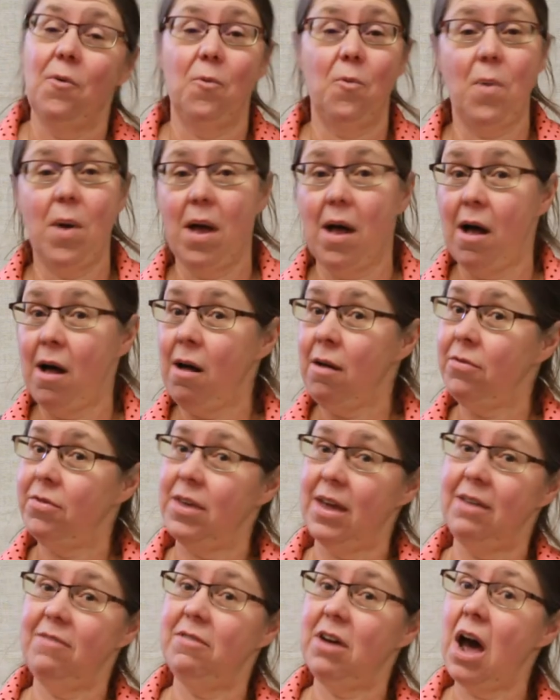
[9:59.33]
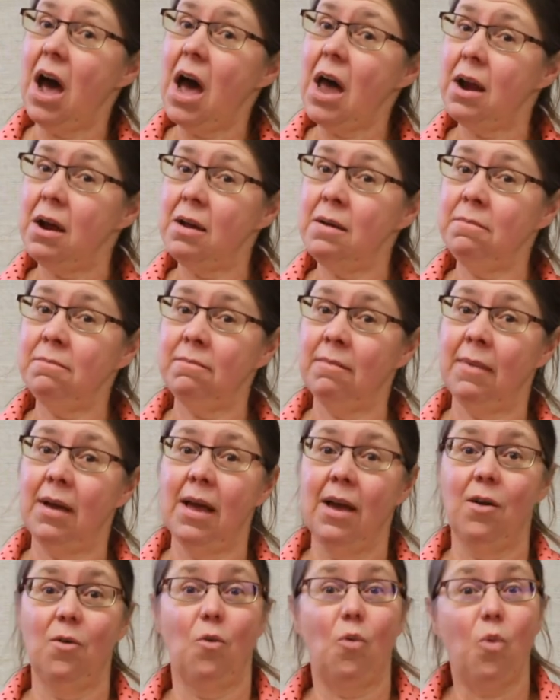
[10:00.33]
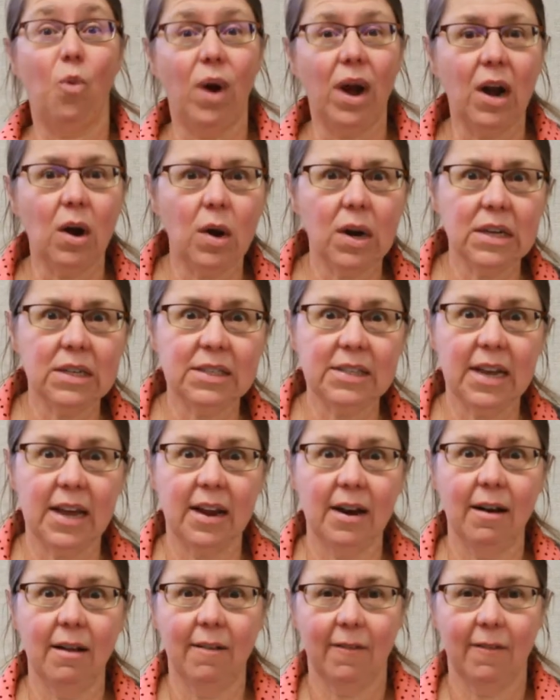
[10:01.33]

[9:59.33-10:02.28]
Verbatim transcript: well, they've got them. Where is it?